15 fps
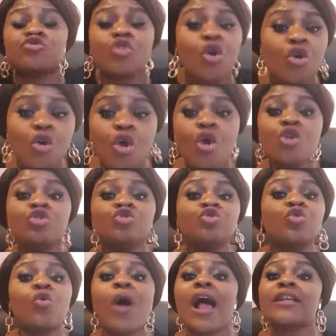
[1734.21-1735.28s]
so
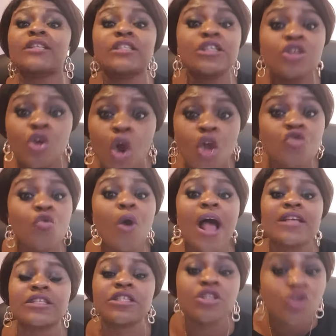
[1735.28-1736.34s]
you are
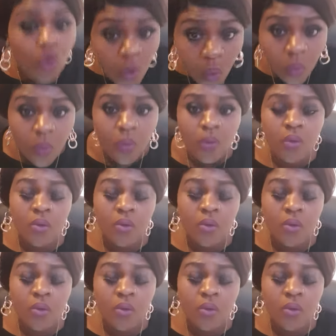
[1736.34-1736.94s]
single.